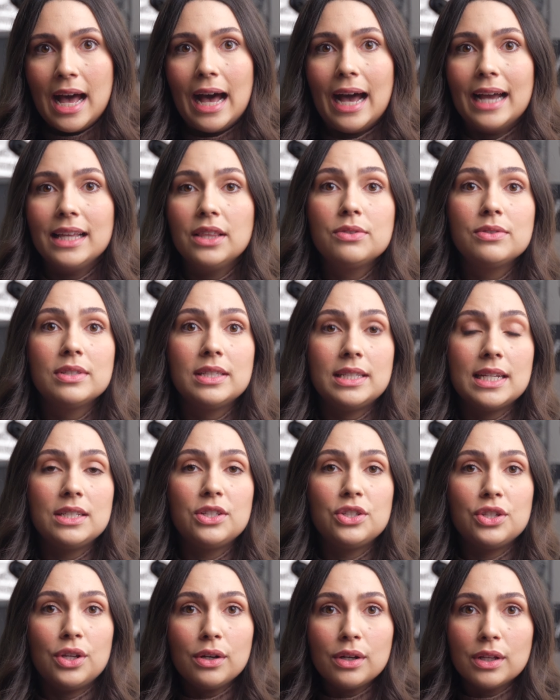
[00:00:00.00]
I don't
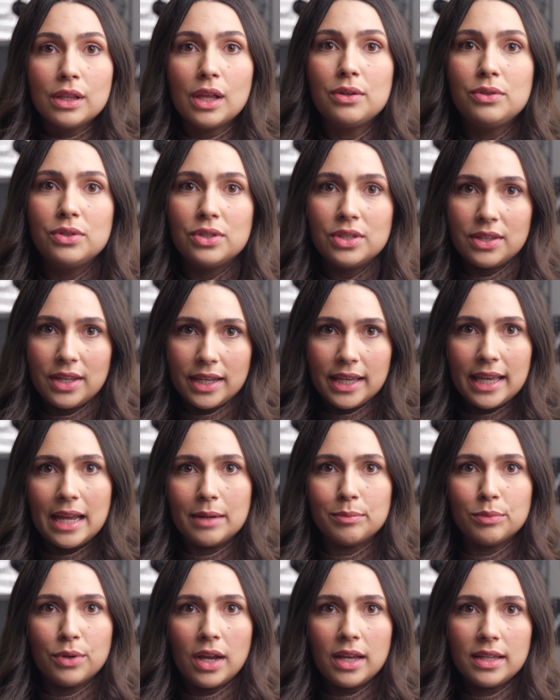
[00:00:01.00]
sit too close to the
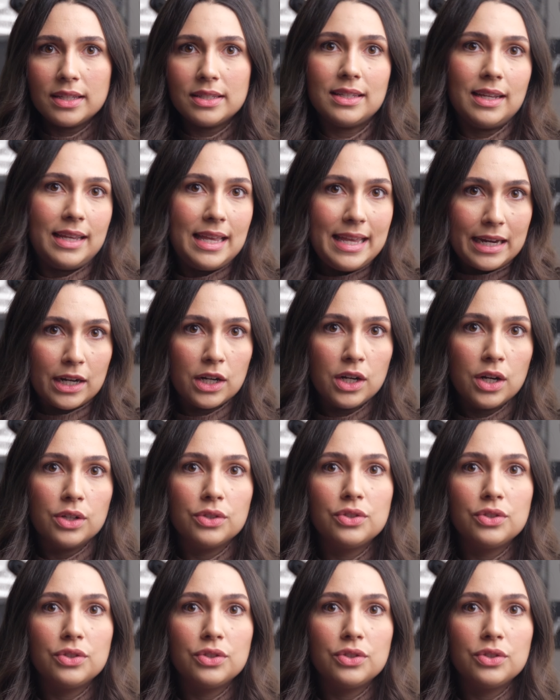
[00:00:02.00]
camera here,